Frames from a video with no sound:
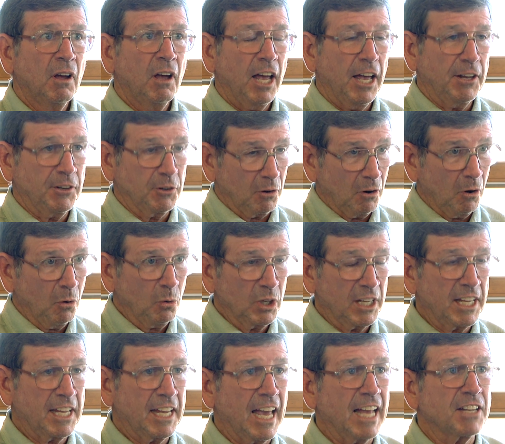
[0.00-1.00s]
and you're
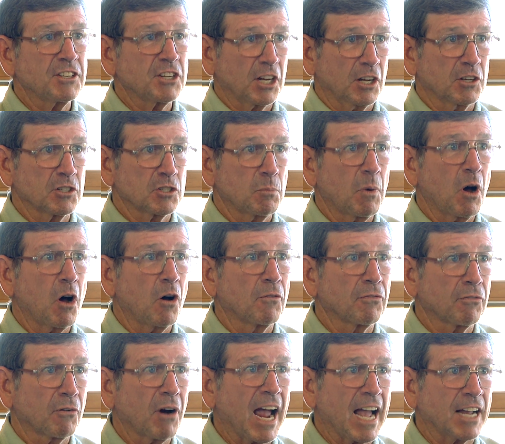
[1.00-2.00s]
only catching a small
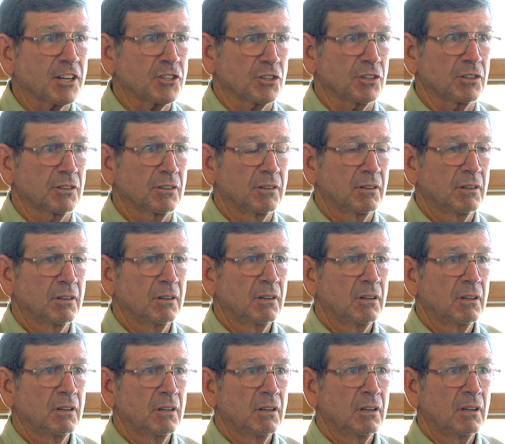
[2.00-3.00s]
fraction,
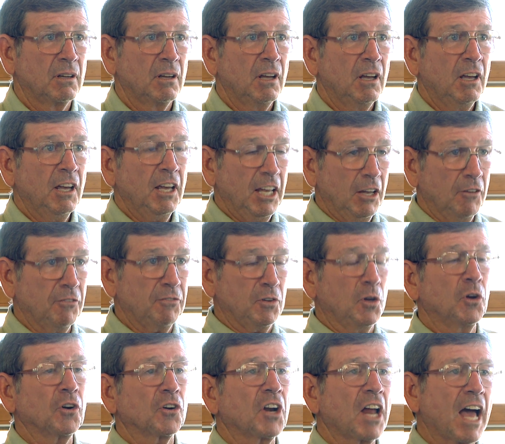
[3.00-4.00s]
if
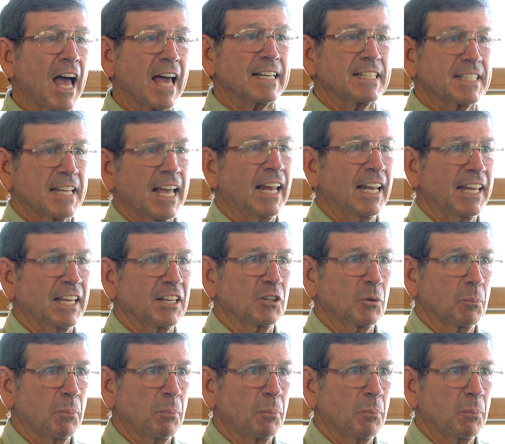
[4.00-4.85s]
you're not telling the